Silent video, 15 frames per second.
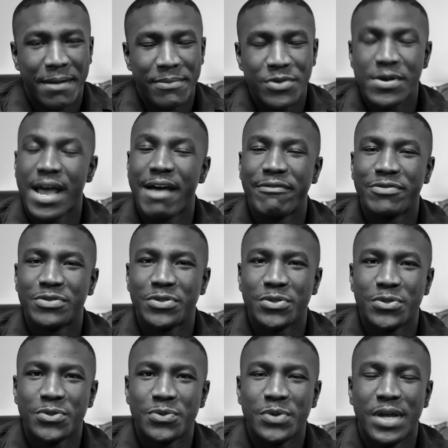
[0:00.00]
you have
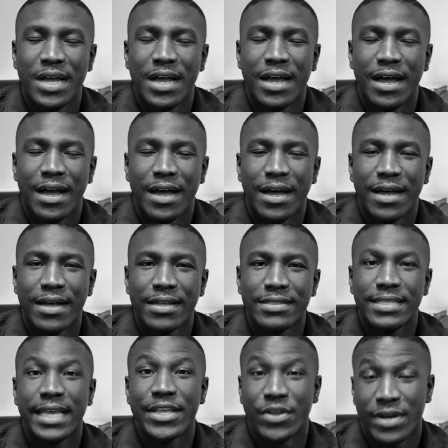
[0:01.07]
to
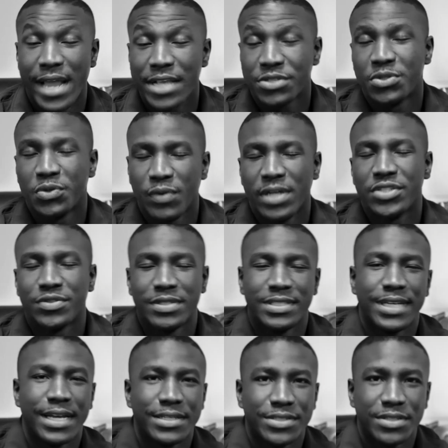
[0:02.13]
take your National Registry
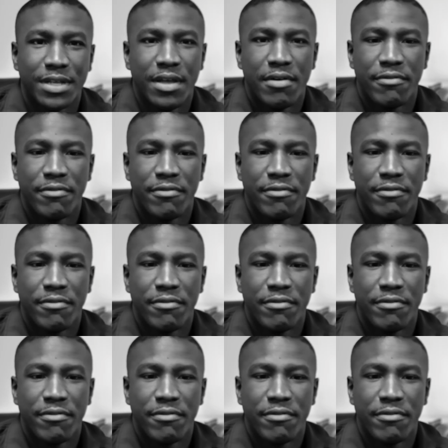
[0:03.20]
test